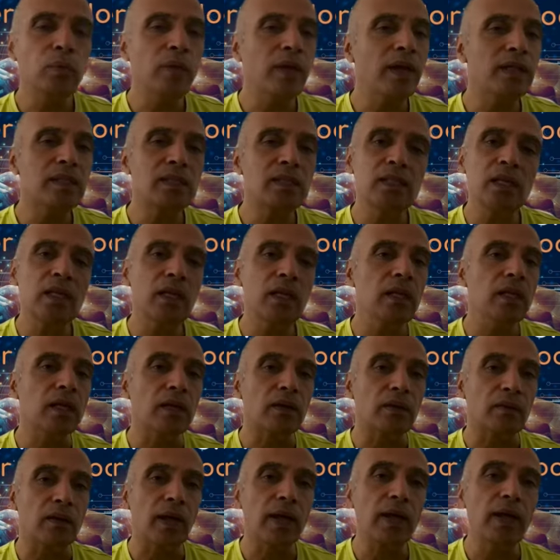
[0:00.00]
we are seeing
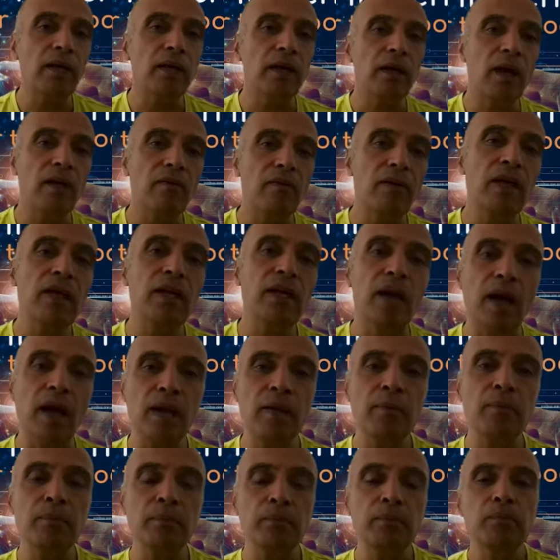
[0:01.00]
it, right? Every
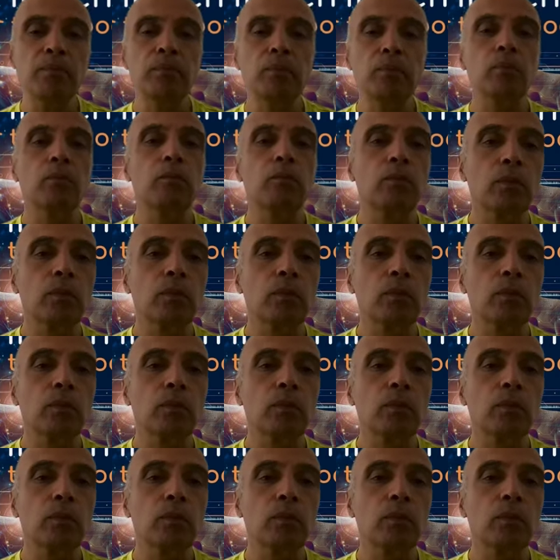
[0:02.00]
time,